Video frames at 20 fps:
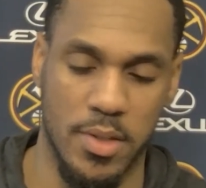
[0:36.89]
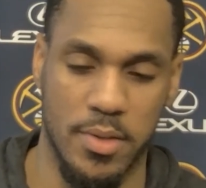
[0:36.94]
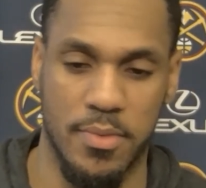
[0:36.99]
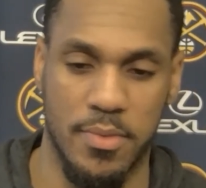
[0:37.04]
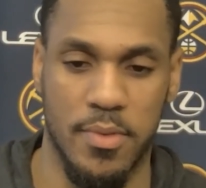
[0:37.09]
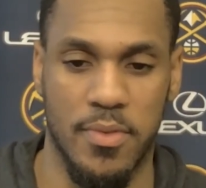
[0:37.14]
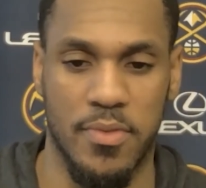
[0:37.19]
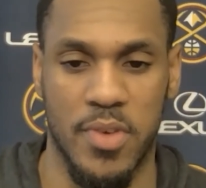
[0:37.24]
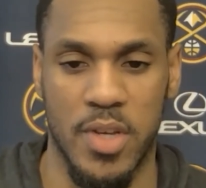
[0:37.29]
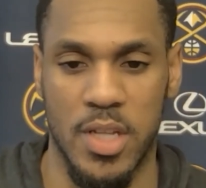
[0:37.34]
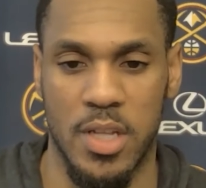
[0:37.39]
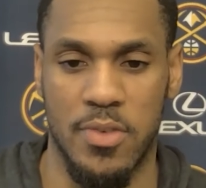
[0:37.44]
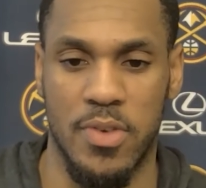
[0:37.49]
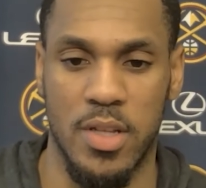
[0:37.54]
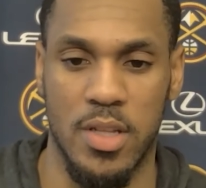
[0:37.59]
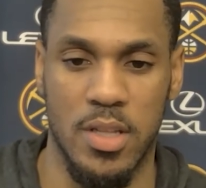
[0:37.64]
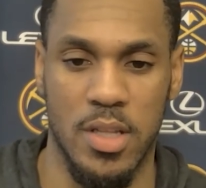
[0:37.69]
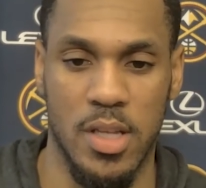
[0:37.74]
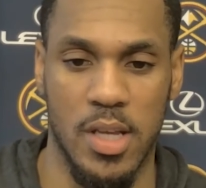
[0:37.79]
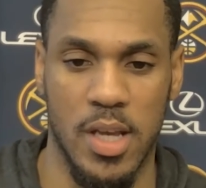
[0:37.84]

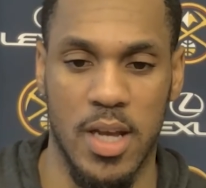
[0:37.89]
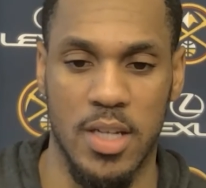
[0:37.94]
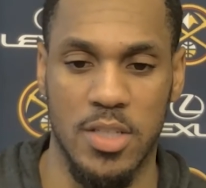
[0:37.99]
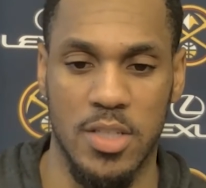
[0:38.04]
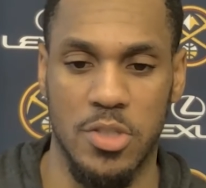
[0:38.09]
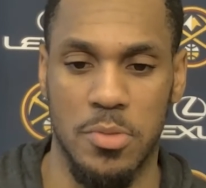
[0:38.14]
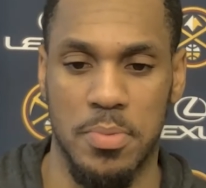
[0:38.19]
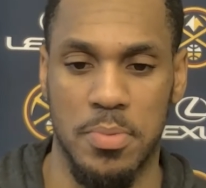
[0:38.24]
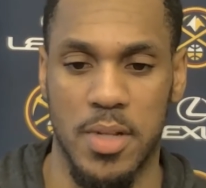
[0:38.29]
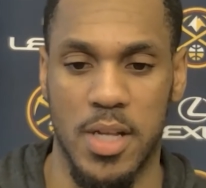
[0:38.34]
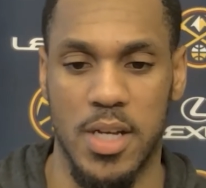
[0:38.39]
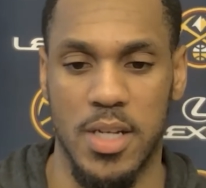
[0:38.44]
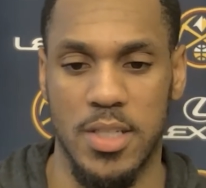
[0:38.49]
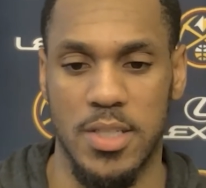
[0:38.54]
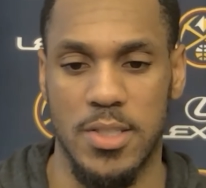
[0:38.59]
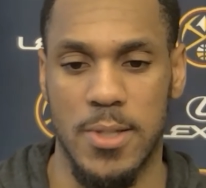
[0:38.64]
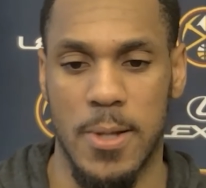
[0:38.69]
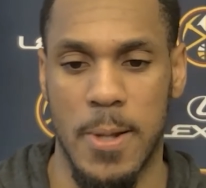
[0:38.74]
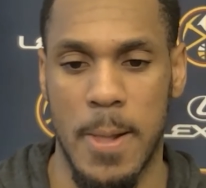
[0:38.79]
50-50 hustle plays.